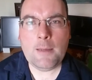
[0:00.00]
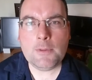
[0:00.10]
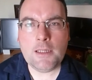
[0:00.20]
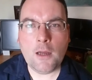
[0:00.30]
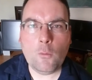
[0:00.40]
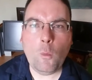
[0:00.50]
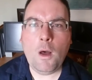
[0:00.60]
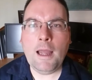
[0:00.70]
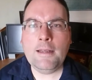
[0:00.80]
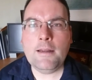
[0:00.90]
able to
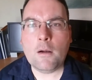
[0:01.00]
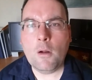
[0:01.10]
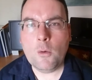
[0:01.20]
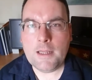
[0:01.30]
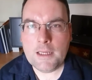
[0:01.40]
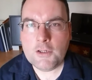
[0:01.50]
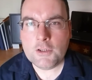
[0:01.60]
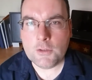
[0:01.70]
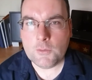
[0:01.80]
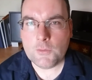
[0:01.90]
unwind our own
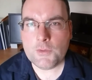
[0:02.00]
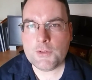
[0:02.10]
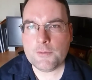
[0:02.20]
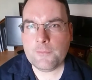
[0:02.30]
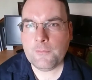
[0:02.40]
issues